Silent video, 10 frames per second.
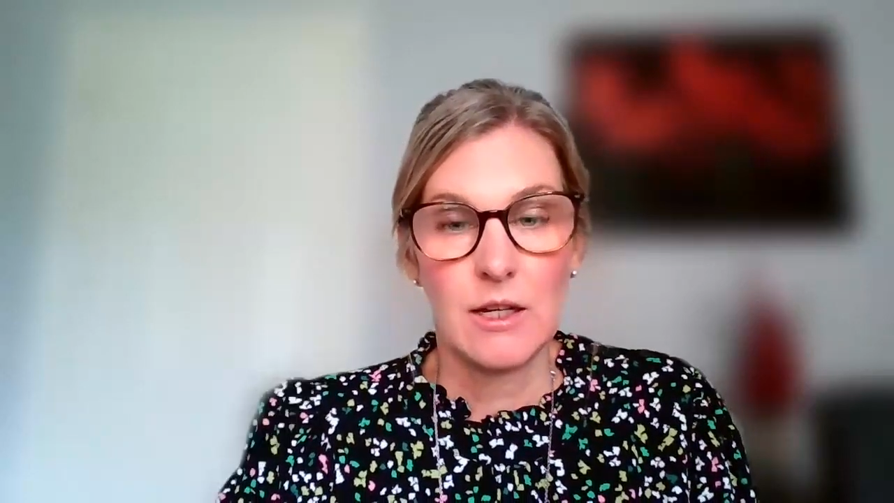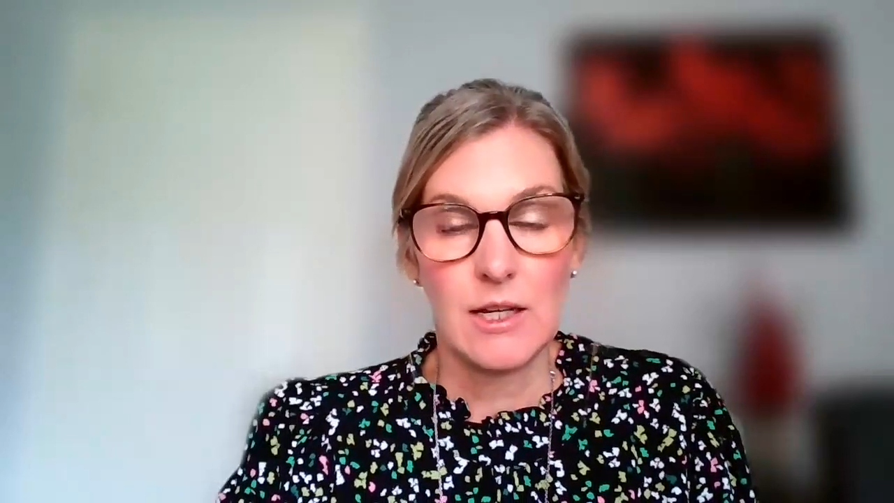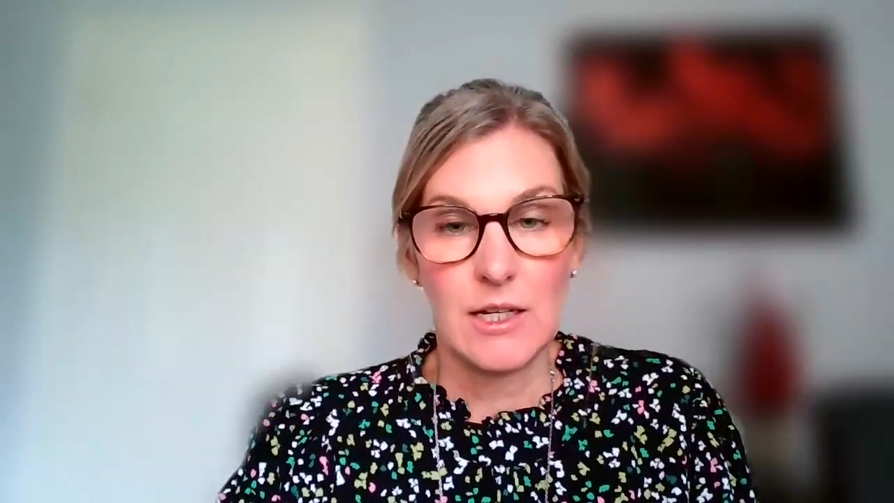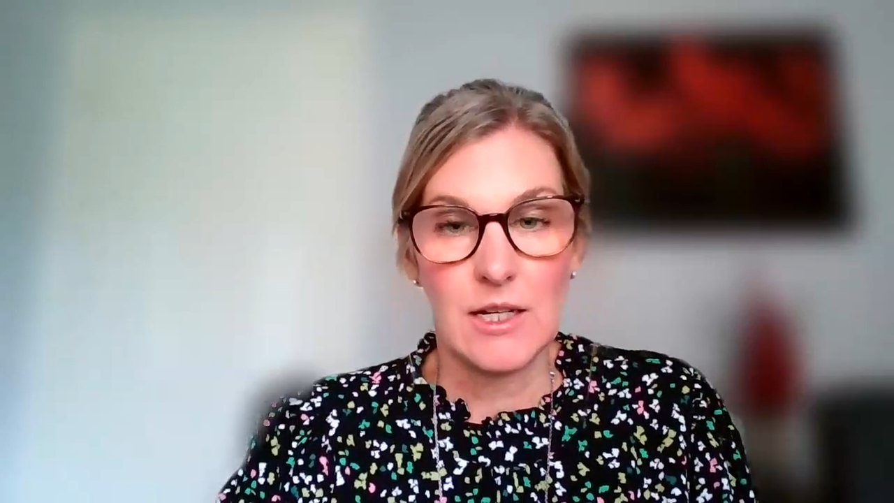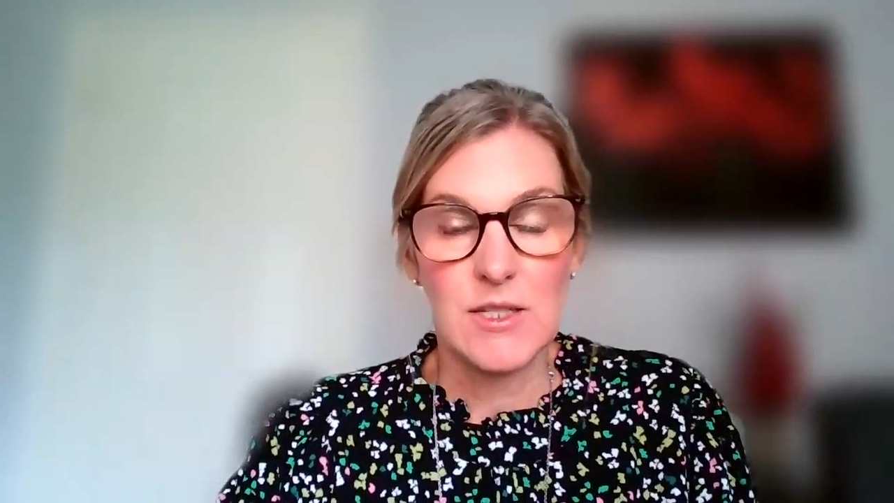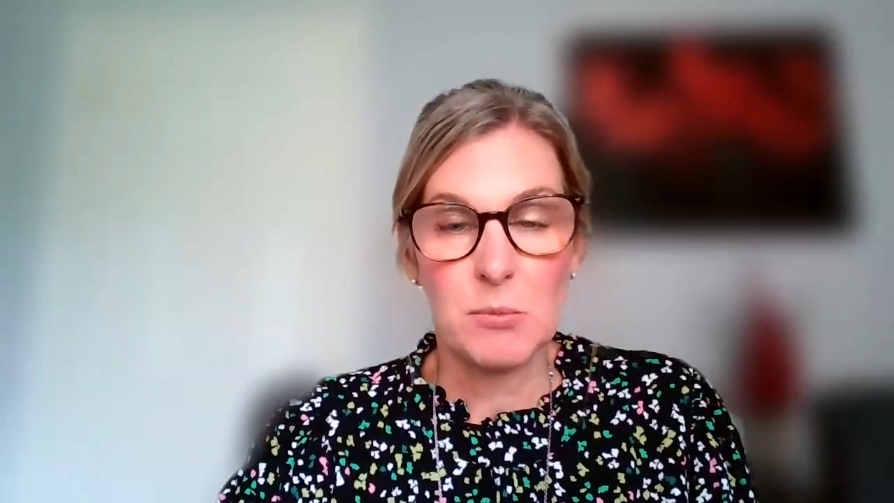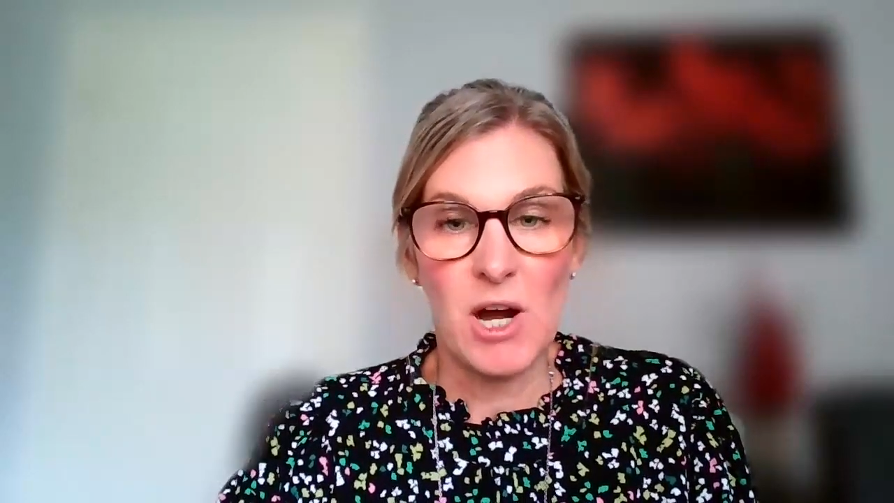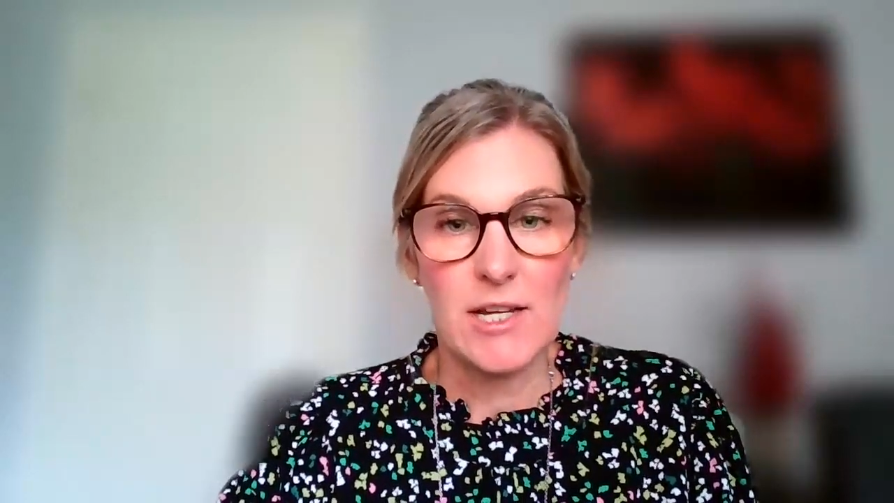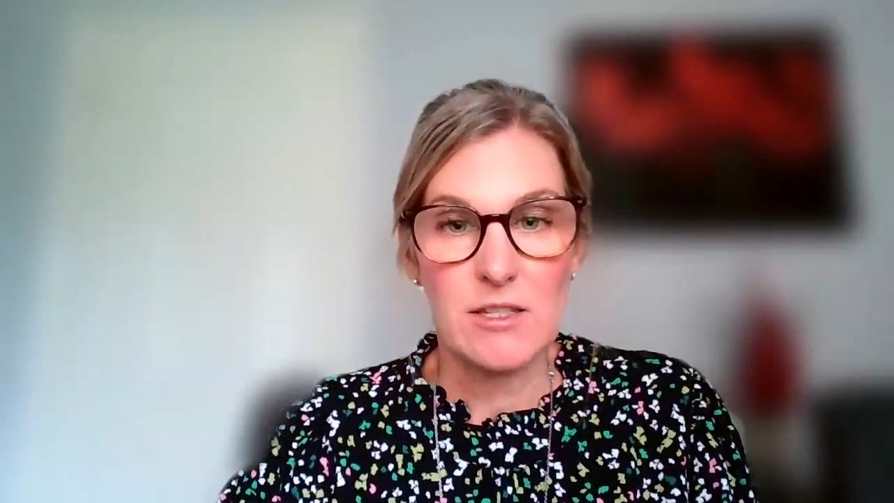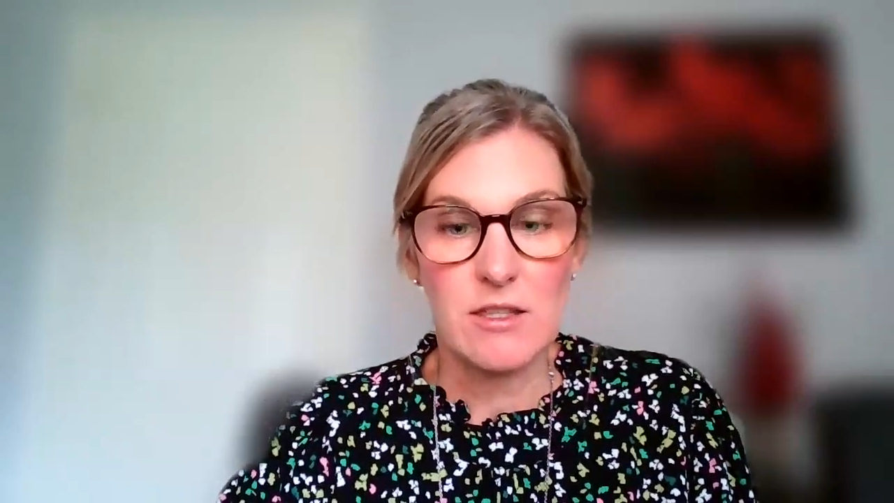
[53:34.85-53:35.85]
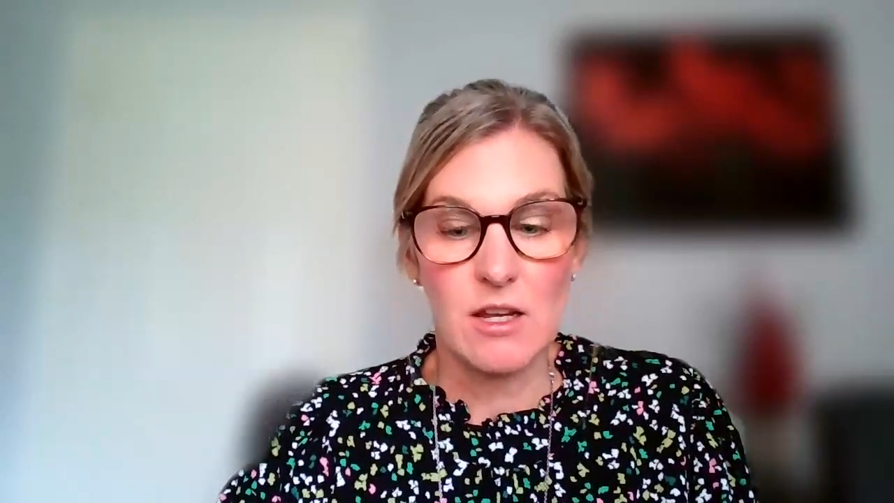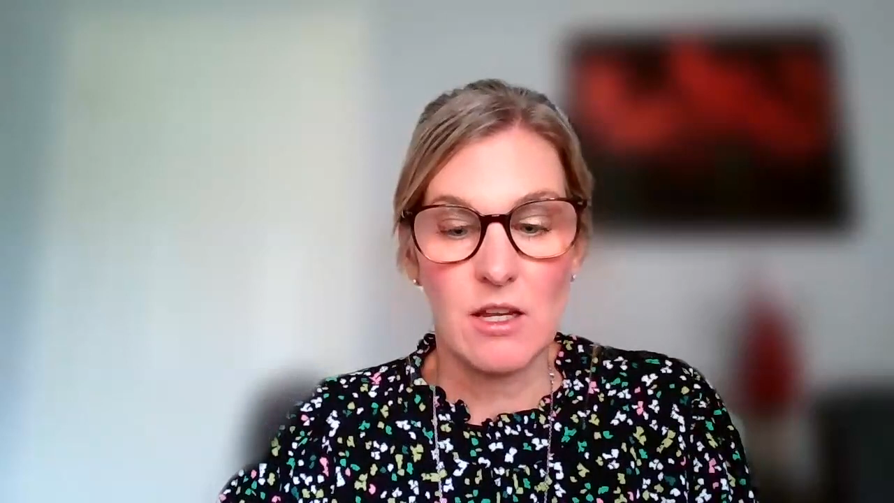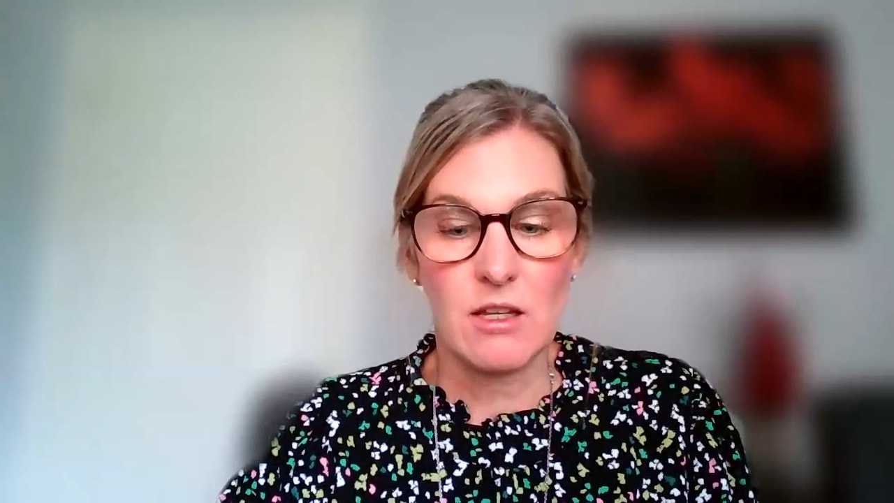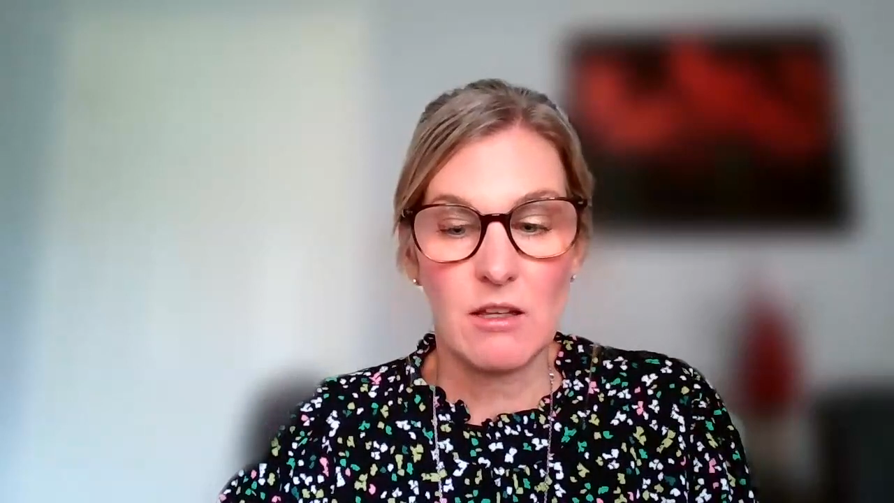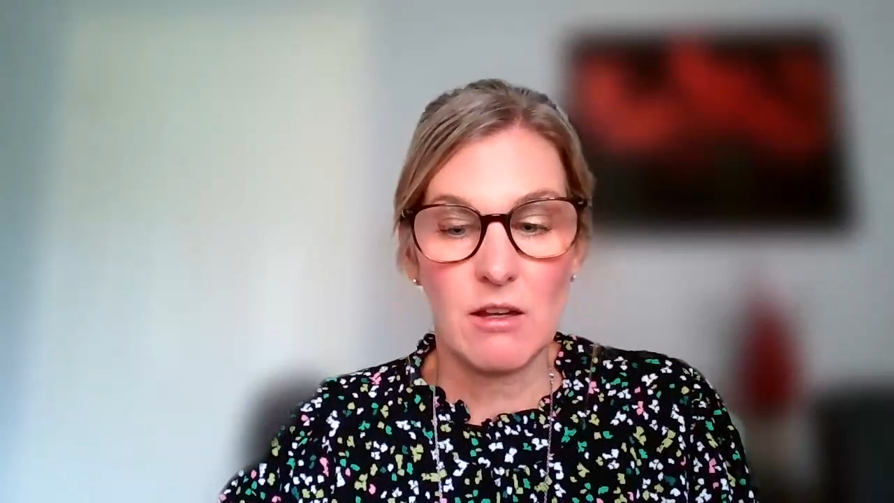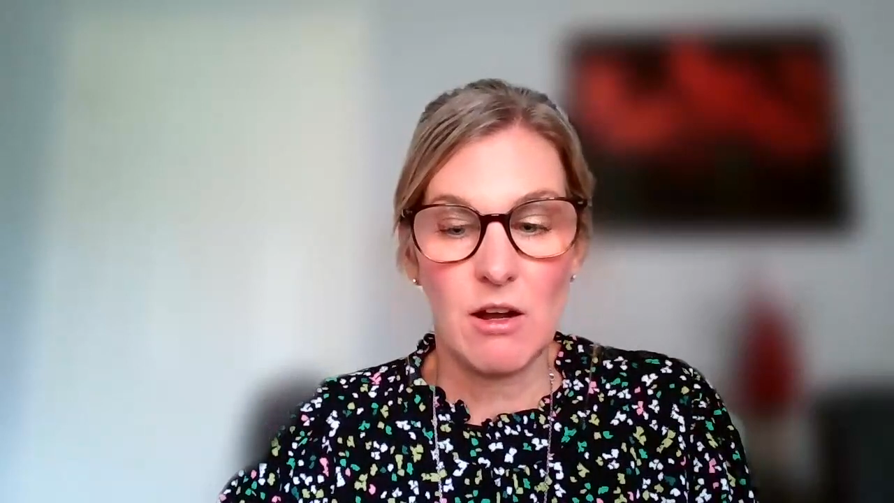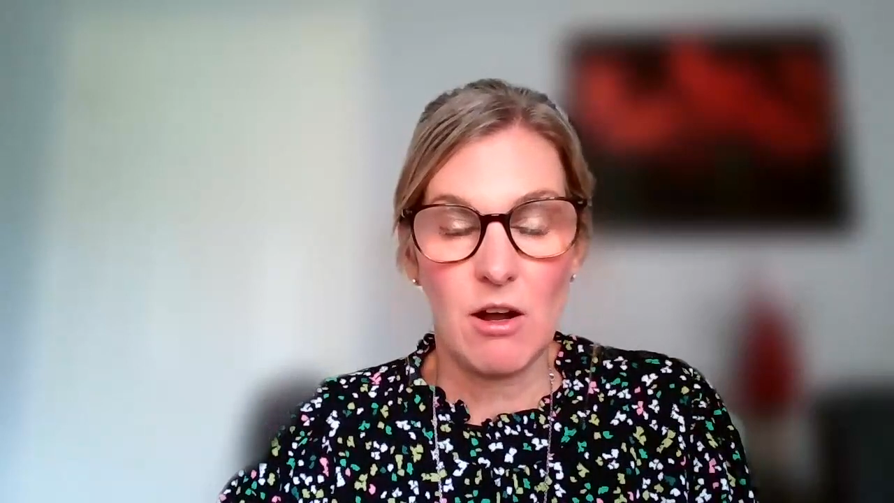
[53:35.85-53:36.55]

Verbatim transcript: it expressed that